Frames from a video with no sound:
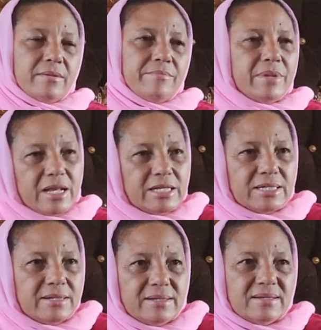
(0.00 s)

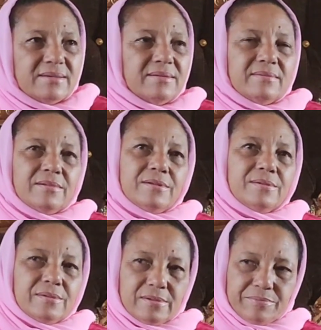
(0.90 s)
military
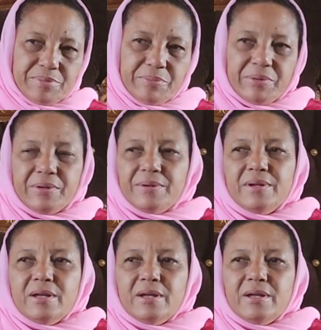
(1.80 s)
people,